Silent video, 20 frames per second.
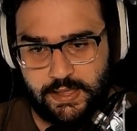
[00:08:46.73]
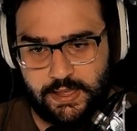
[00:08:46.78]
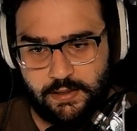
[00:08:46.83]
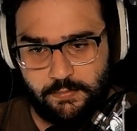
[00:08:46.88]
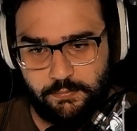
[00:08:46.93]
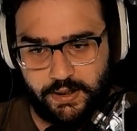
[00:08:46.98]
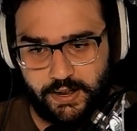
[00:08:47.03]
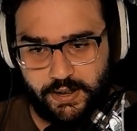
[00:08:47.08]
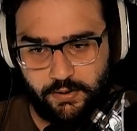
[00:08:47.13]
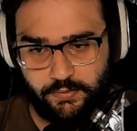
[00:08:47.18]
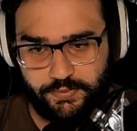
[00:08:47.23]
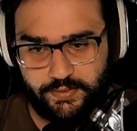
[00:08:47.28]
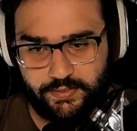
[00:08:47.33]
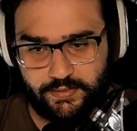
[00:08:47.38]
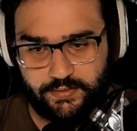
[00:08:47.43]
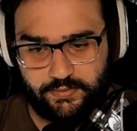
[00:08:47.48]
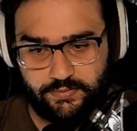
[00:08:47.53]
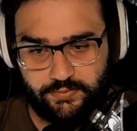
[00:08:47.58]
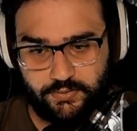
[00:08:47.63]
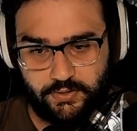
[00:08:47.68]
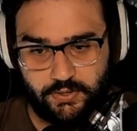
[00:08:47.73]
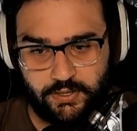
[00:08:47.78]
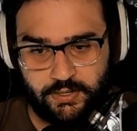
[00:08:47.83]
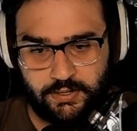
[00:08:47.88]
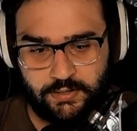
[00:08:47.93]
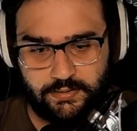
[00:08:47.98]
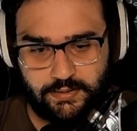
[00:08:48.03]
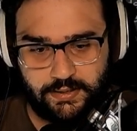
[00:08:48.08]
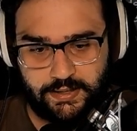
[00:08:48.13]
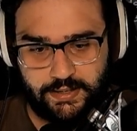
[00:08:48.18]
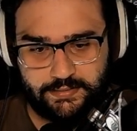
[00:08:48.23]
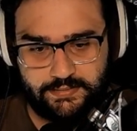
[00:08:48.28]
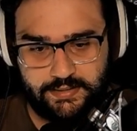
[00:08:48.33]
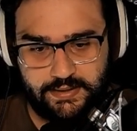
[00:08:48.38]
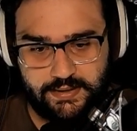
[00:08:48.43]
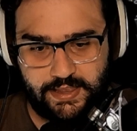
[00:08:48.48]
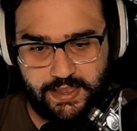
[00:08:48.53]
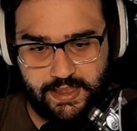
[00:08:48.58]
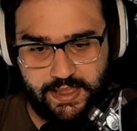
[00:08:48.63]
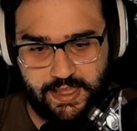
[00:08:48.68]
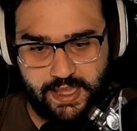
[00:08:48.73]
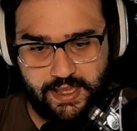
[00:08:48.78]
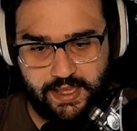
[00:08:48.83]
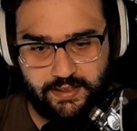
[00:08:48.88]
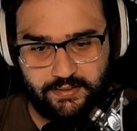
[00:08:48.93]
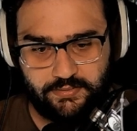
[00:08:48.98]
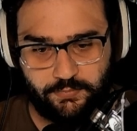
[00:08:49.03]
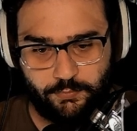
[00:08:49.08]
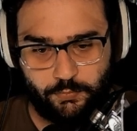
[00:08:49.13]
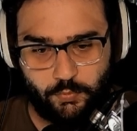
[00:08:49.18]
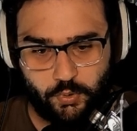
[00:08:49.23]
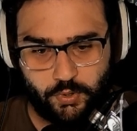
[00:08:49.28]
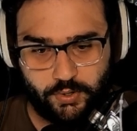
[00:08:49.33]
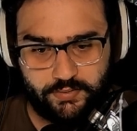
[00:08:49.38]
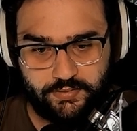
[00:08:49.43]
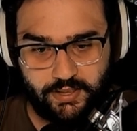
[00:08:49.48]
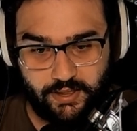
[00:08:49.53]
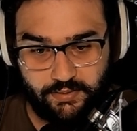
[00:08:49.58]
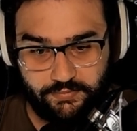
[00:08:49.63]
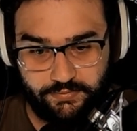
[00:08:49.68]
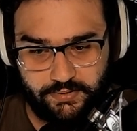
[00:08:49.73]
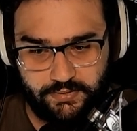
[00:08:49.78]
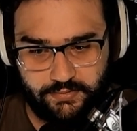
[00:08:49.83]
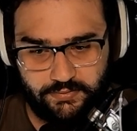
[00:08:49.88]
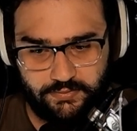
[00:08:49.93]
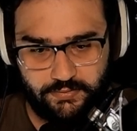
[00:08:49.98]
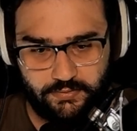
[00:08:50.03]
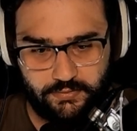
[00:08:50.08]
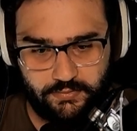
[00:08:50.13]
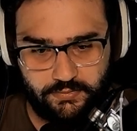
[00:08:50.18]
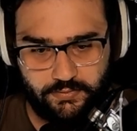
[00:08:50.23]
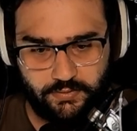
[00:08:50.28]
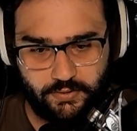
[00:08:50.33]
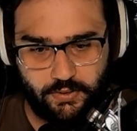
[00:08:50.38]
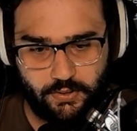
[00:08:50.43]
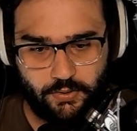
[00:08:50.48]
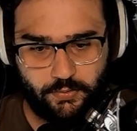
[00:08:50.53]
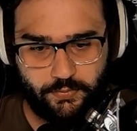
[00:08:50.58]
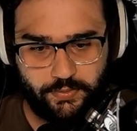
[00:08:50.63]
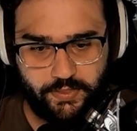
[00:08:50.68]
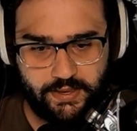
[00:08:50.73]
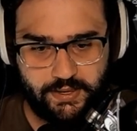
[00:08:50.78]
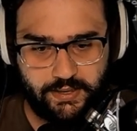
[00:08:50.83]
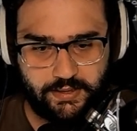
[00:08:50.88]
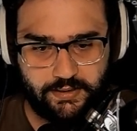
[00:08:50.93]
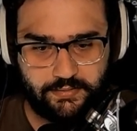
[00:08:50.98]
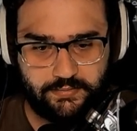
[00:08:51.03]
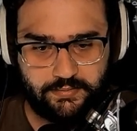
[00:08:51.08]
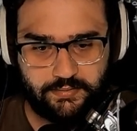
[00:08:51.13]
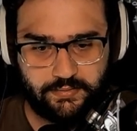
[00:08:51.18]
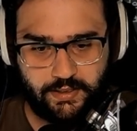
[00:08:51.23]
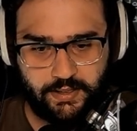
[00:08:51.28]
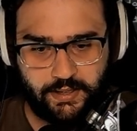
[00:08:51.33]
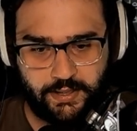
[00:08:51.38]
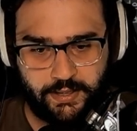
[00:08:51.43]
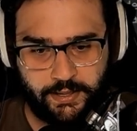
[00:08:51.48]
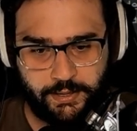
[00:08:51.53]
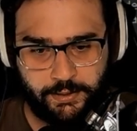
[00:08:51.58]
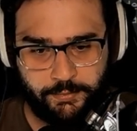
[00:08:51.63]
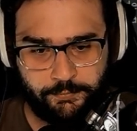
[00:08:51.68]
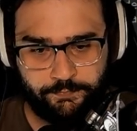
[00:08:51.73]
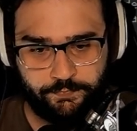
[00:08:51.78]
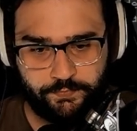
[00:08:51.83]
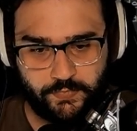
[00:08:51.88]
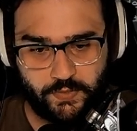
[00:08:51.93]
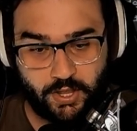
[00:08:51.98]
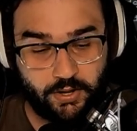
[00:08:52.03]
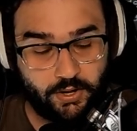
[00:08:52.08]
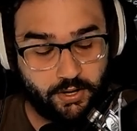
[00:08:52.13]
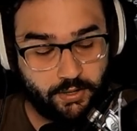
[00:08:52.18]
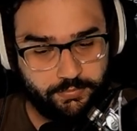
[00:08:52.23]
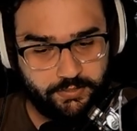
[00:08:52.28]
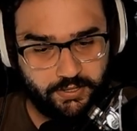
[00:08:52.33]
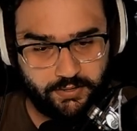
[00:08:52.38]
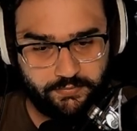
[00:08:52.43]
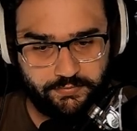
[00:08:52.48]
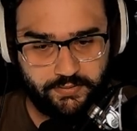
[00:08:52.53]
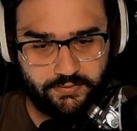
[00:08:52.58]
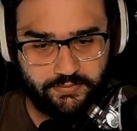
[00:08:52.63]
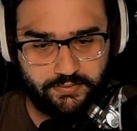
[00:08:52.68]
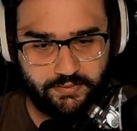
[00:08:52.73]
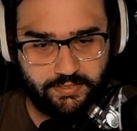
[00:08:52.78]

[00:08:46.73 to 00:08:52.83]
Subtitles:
But I don't think that's as good. TK has more toughness, so they get unarmed toughness.